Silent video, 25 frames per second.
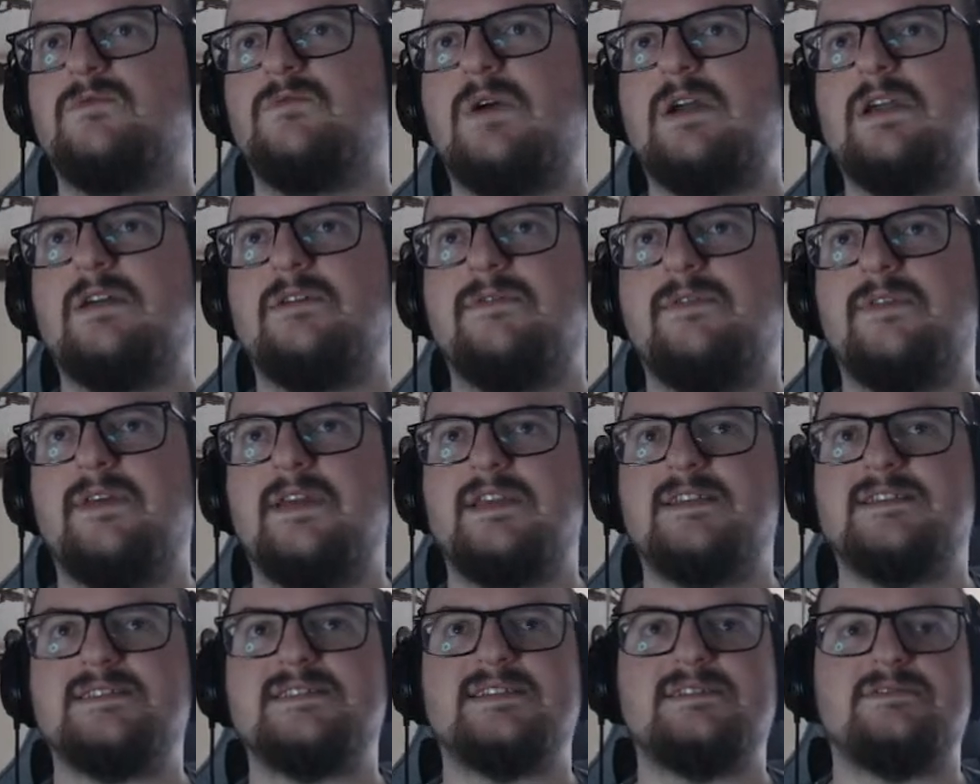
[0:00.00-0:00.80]
way of
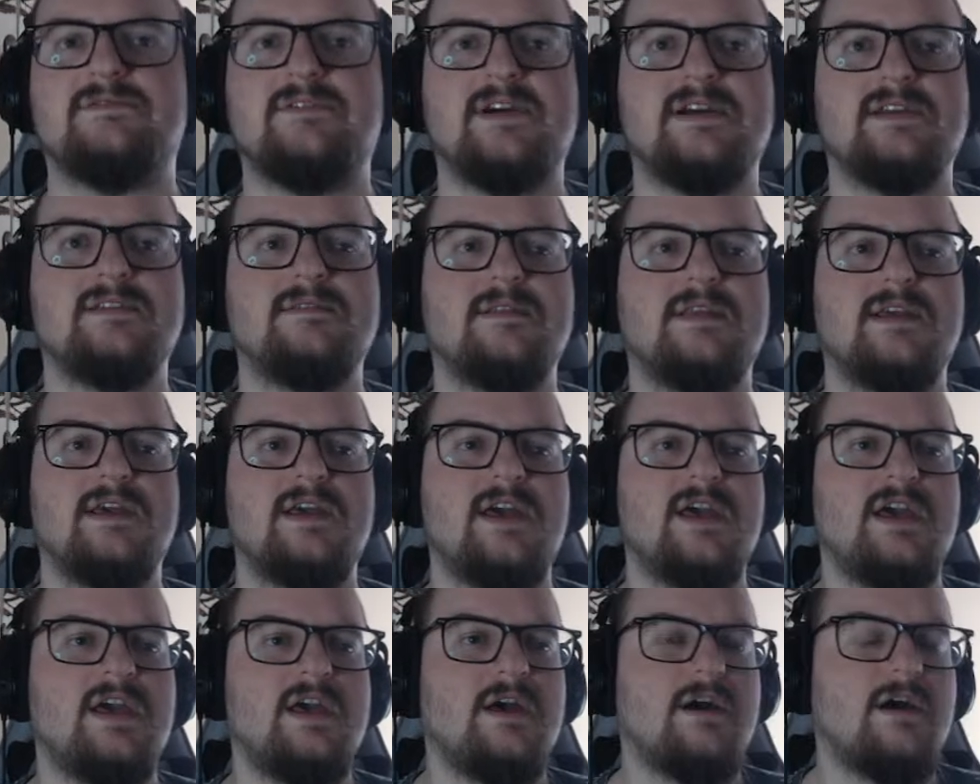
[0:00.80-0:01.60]
things, right?
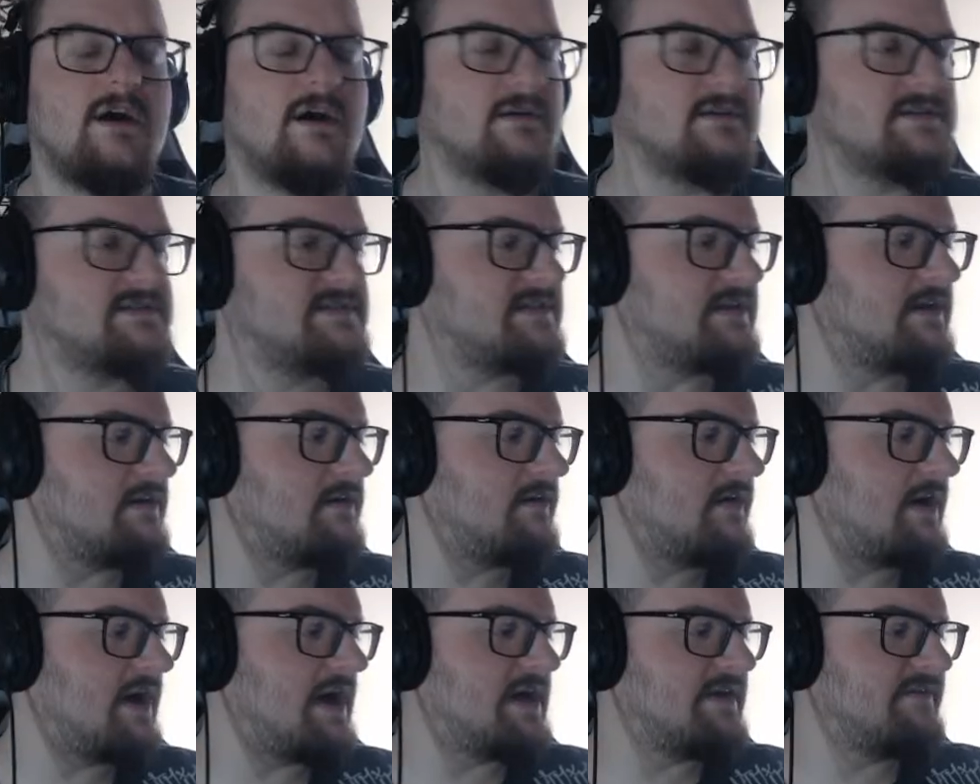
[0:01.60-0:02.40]

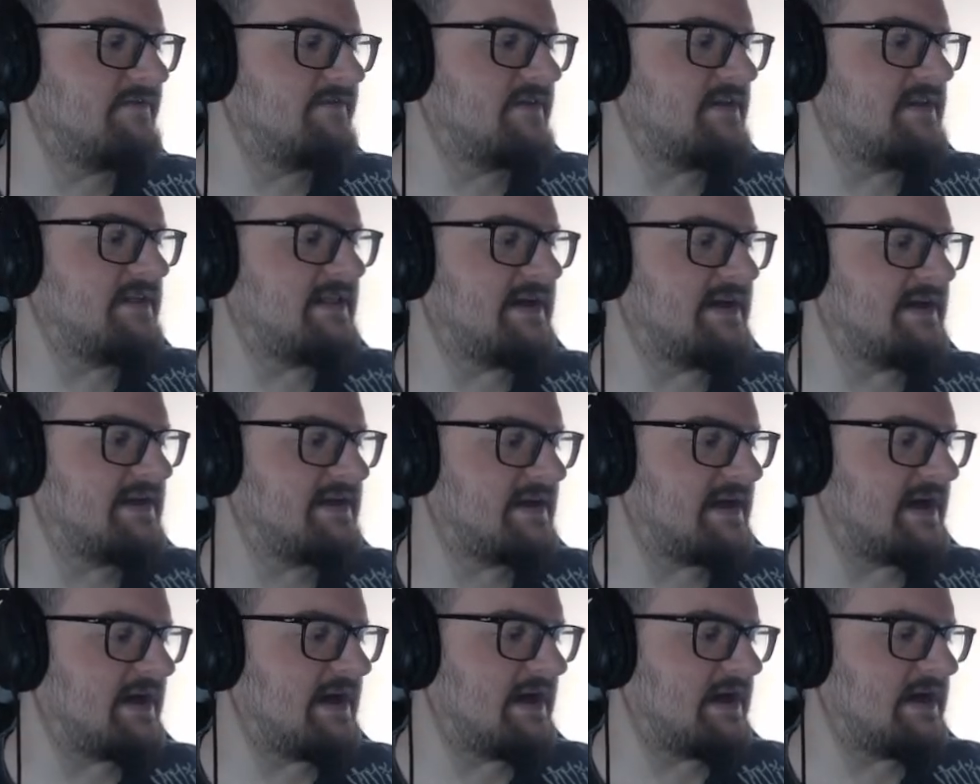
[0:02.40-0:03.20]
Also, I feel
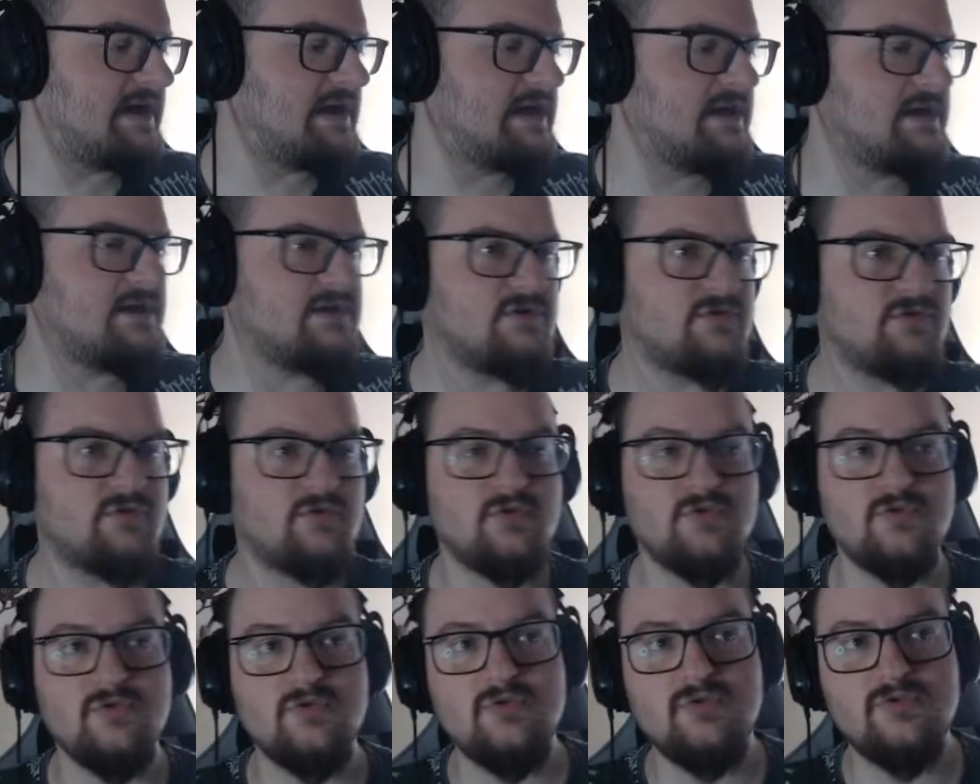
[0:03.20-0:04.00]
like I
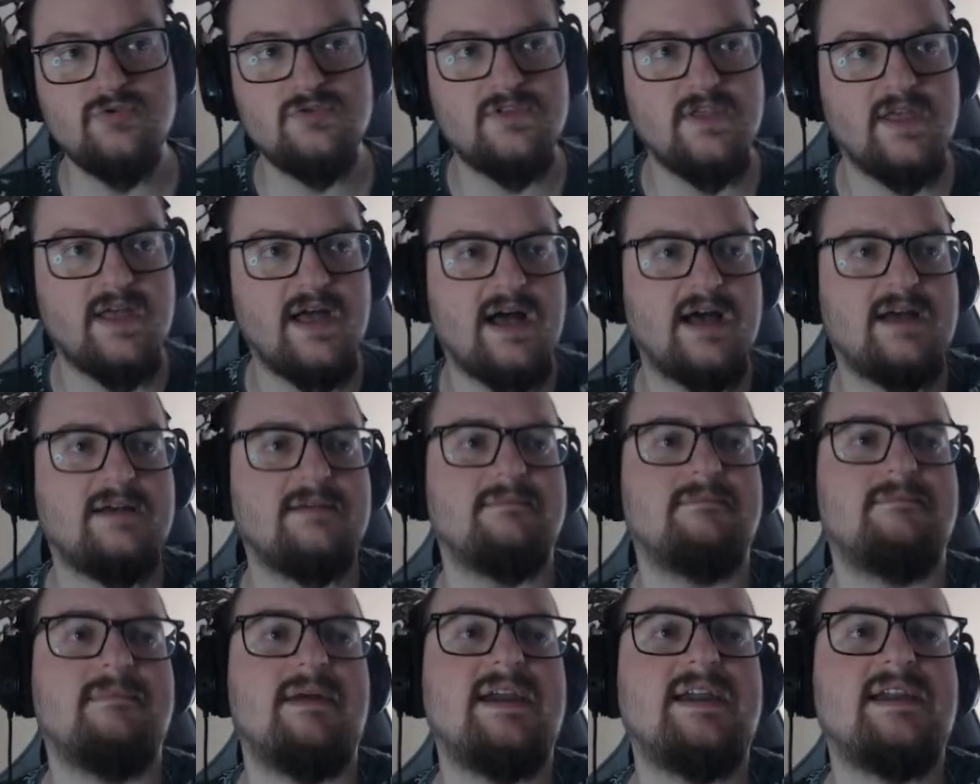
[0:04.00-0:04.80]
could
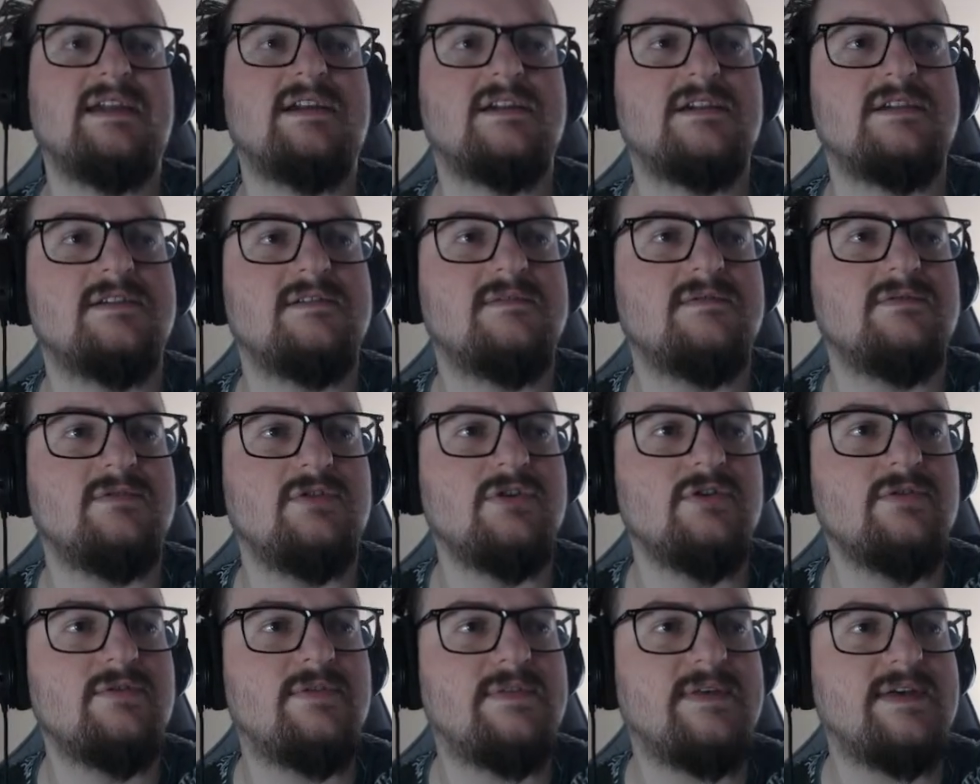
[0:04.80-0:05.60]
make
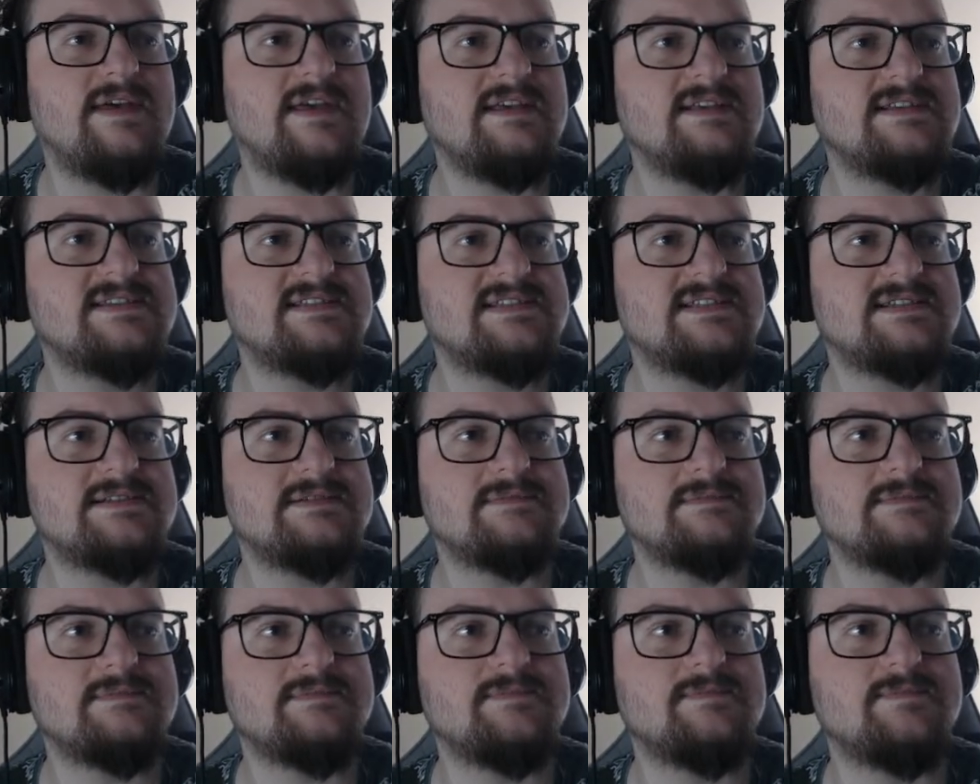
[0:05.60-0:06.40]
new
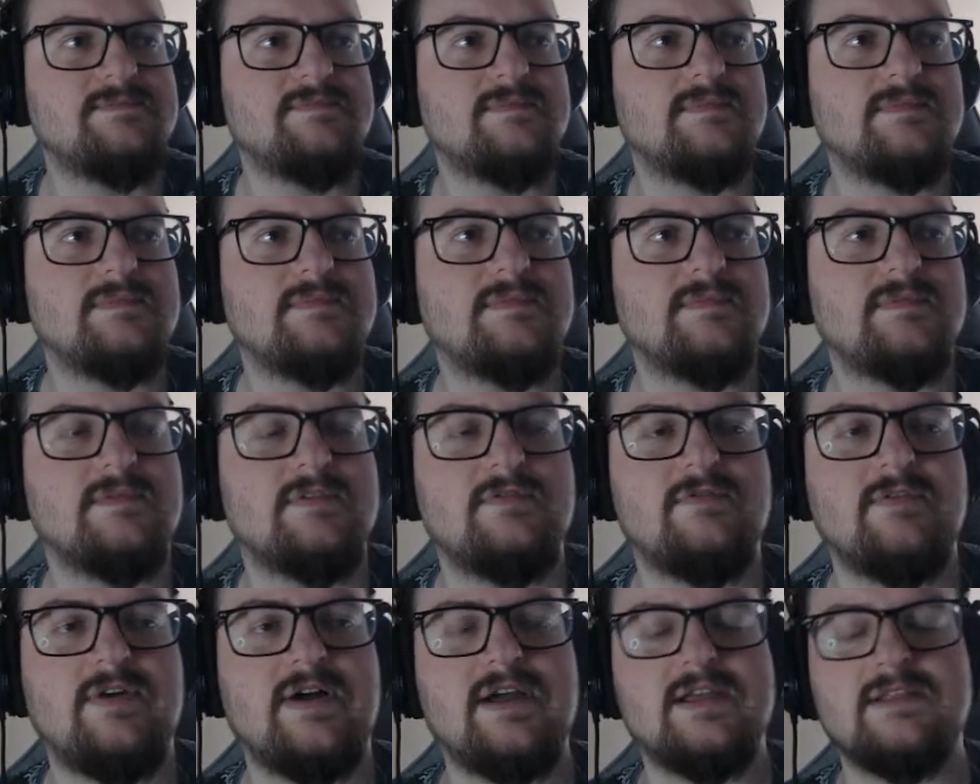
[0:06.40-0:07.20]
things,
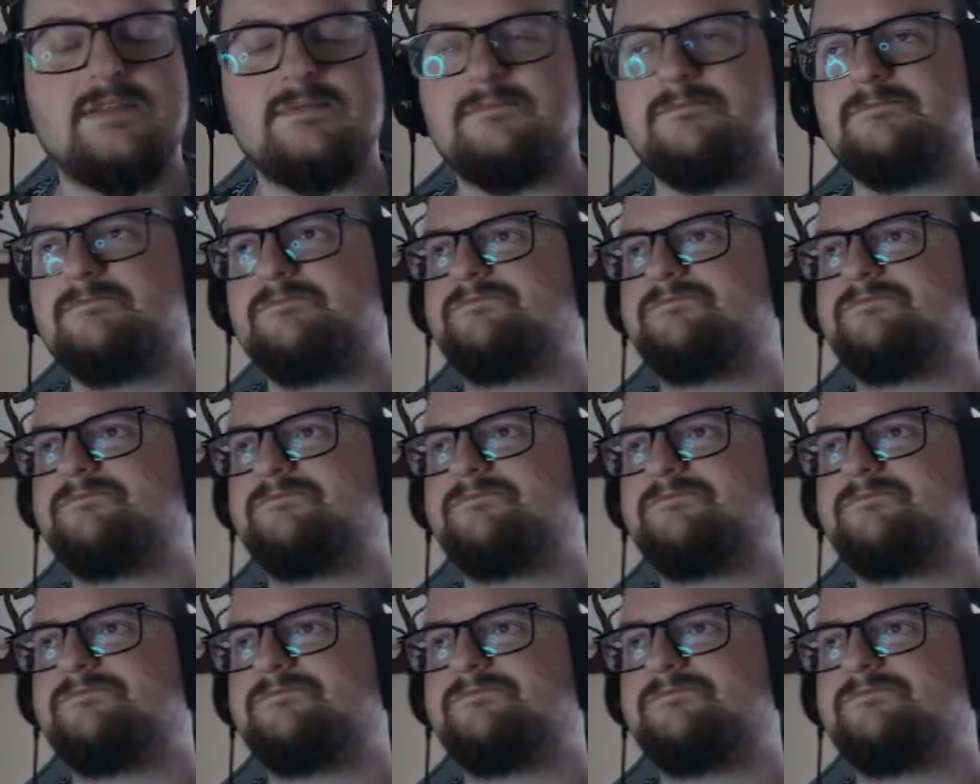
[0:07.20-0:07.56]
right?